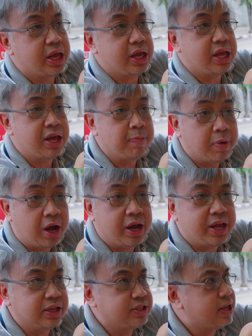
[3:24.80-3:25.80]
He
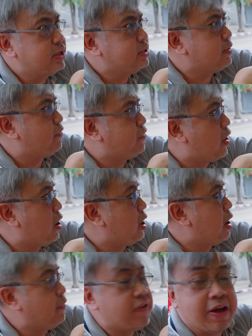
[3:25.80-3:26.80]
boils it since
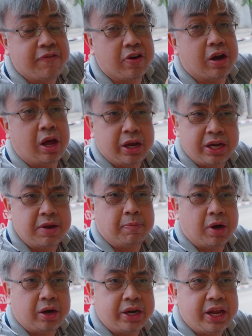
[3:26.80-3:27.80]
4 or 5 o'clock in the
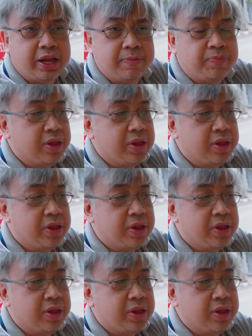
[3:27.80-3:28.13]
morning.